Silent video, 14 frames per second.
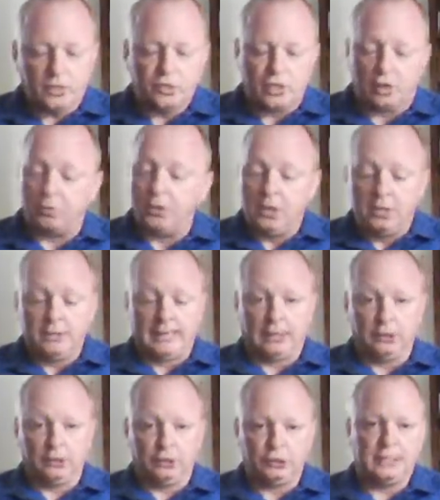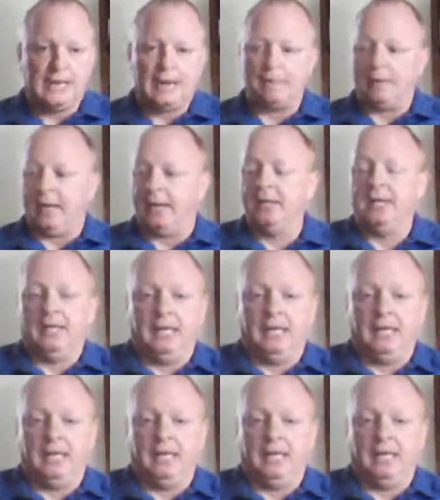So take a look at your timeline.